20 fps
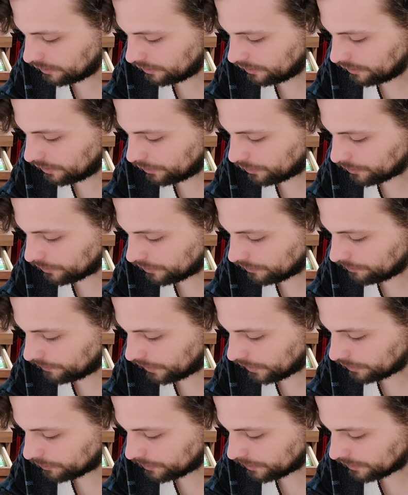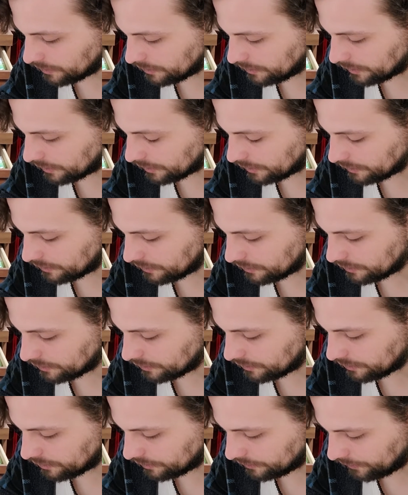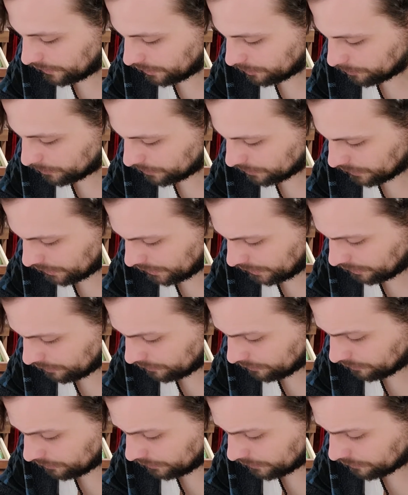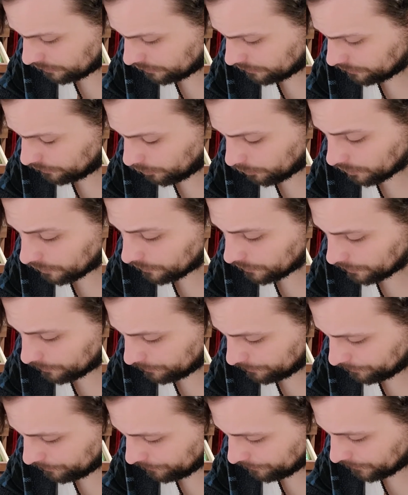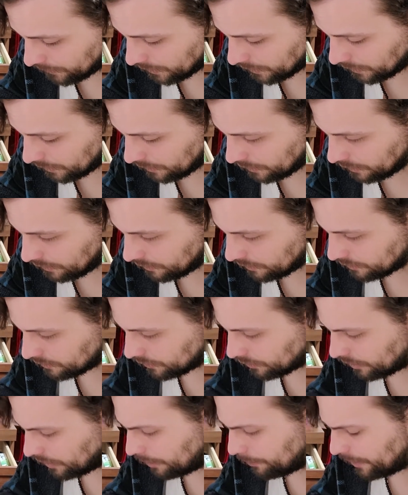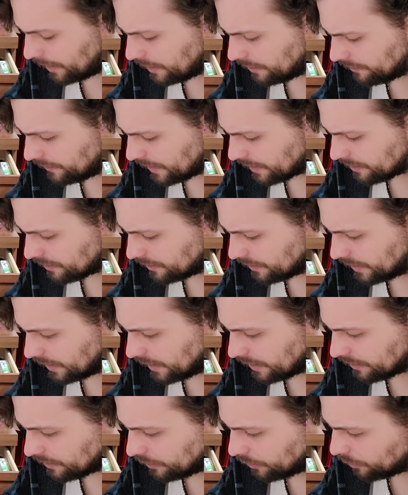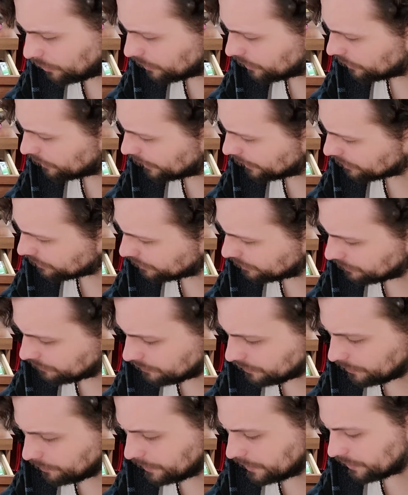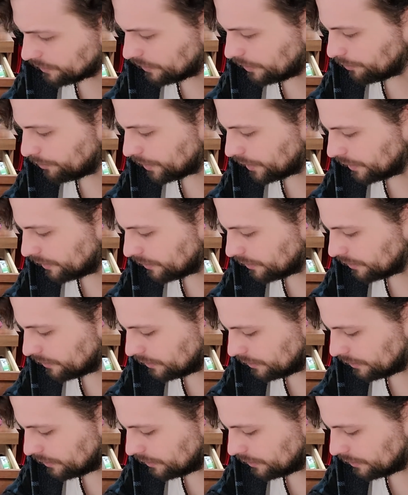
Note, the following stick incenses are available, and it lists 4 of them. So I might have actually got the whole collection from this company.